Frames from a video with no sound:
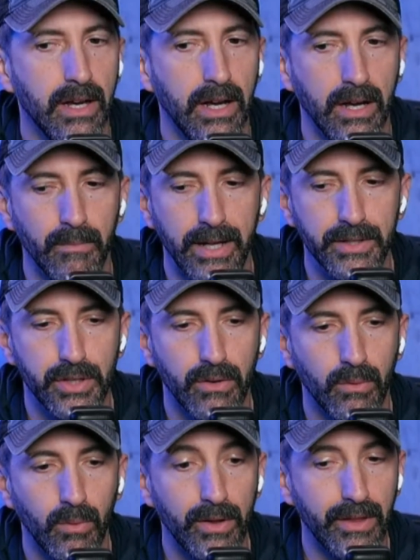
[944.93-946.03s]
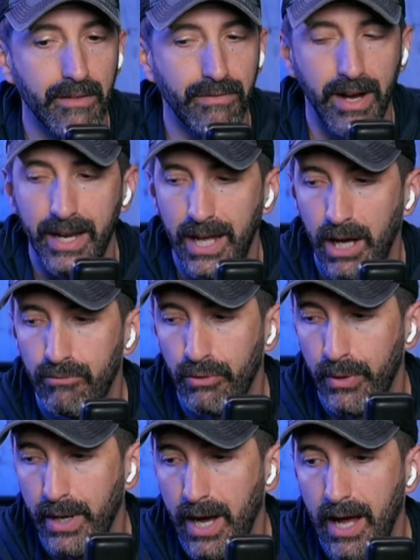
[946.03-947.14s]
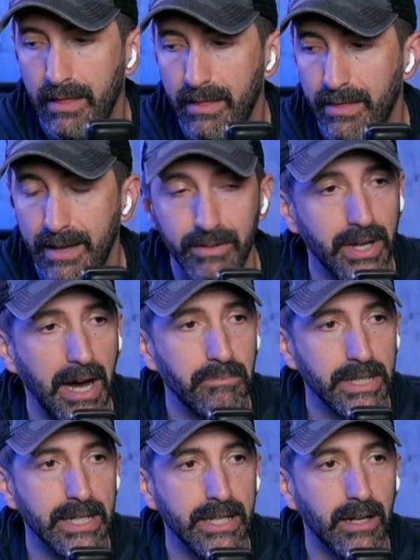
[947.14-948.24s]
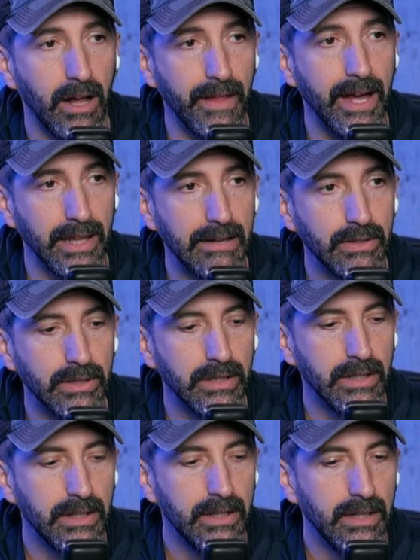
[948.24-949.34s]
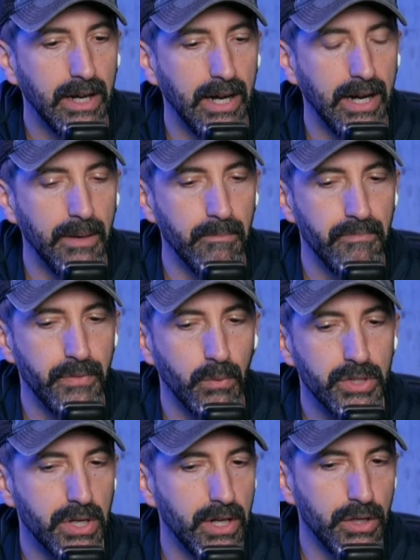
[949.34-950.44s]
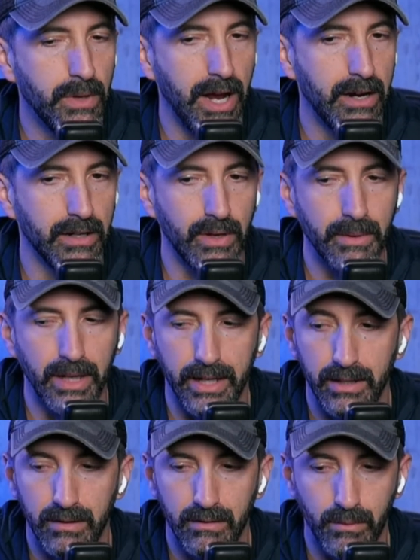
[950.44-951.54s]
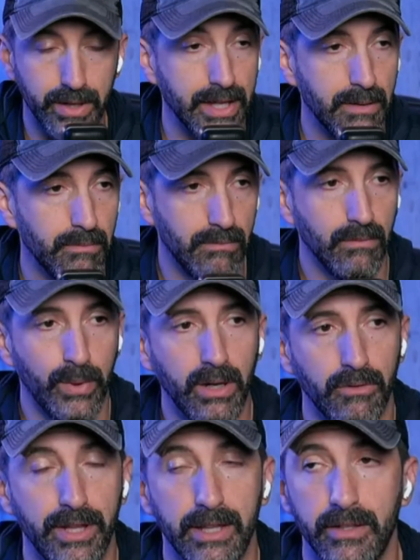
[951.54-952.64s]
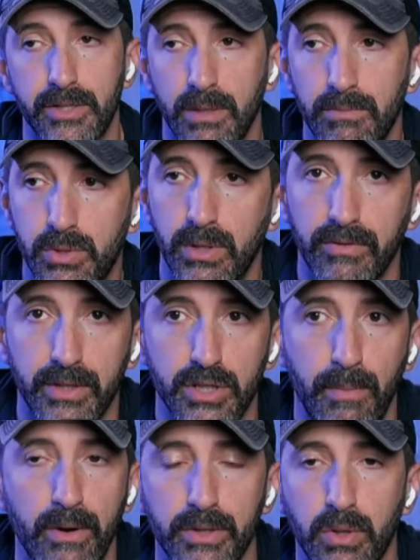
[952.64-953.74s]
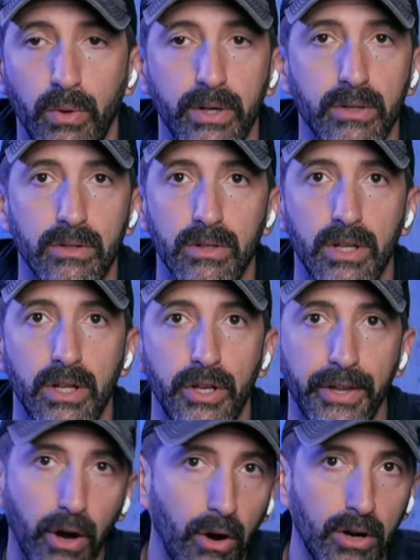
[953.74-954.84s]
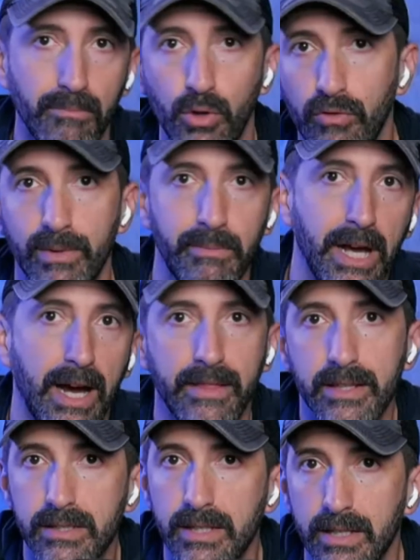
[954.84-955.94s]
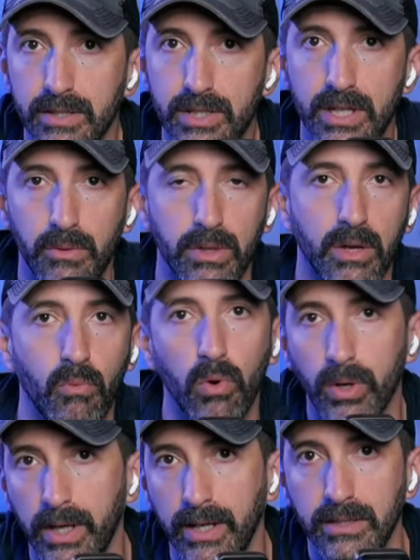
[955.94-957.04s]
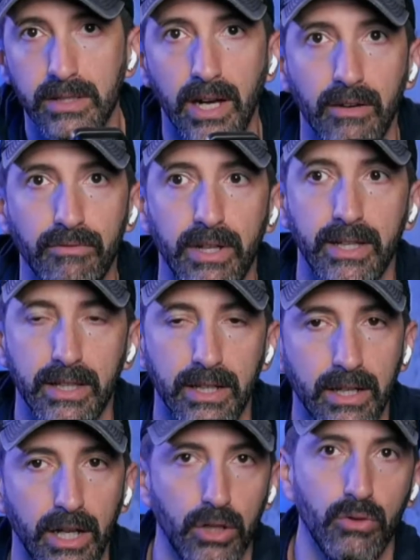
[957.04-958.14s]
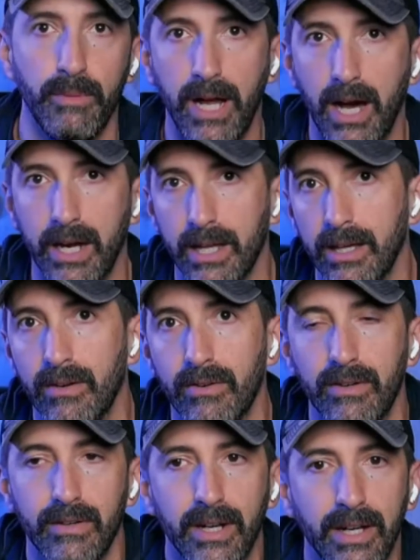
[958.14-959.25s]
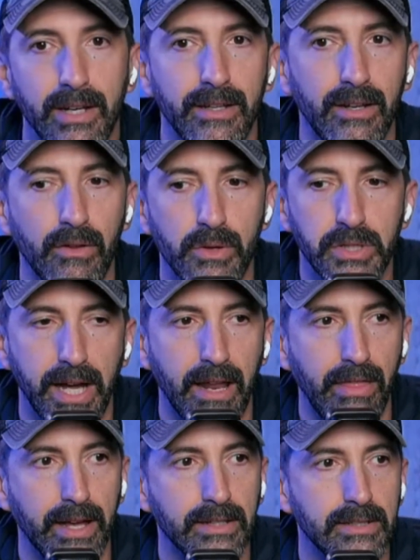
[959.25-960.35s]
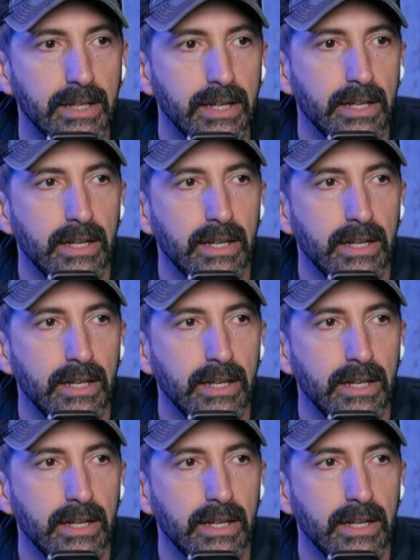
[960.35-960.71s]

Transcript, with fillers: um, and so, whether they find it helpful or not, they've adopted it on that level. Um, which you and I are in agreement, like with them. We don't think there's some sort of conspiratorial NAR movement behind the scenes, secretly working stuff like the Illuminati or you know those kind of things.